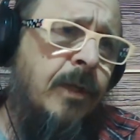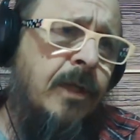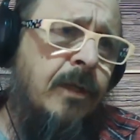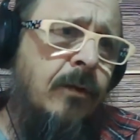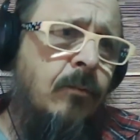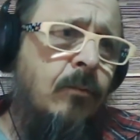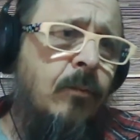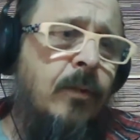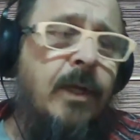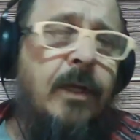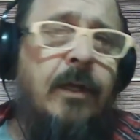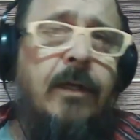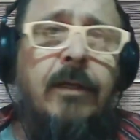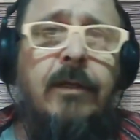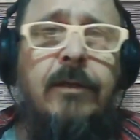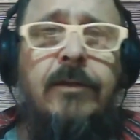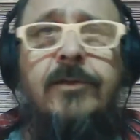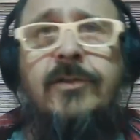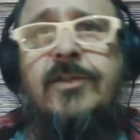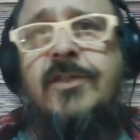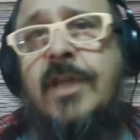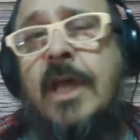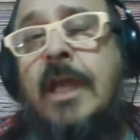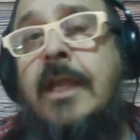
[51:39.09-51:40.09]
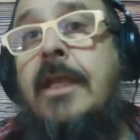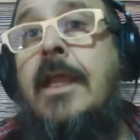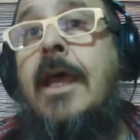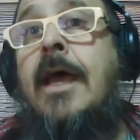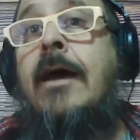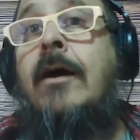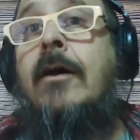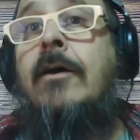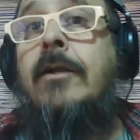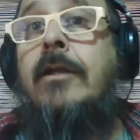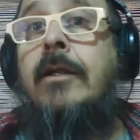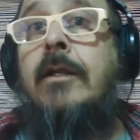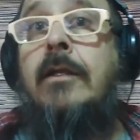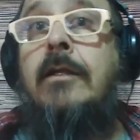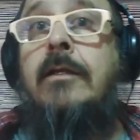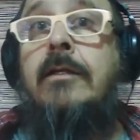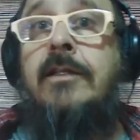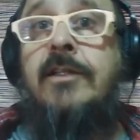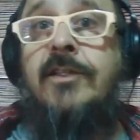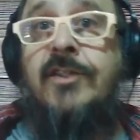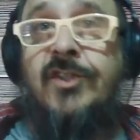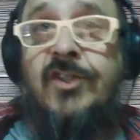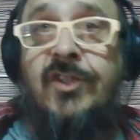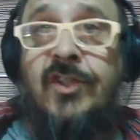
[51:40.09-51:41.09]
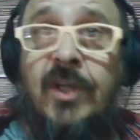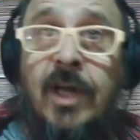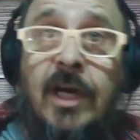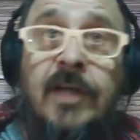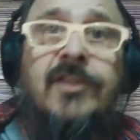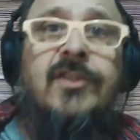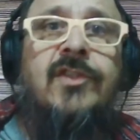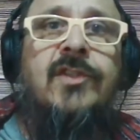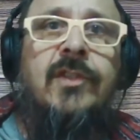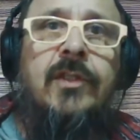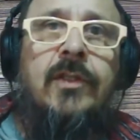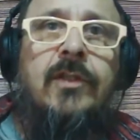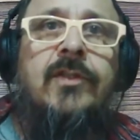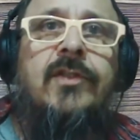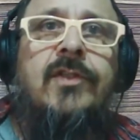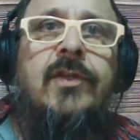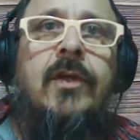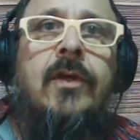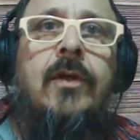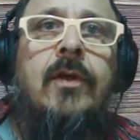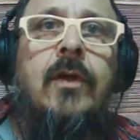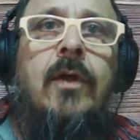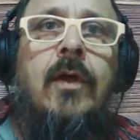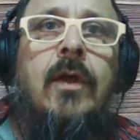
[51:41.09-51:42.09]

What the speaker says: Can we sit down and discuss this?"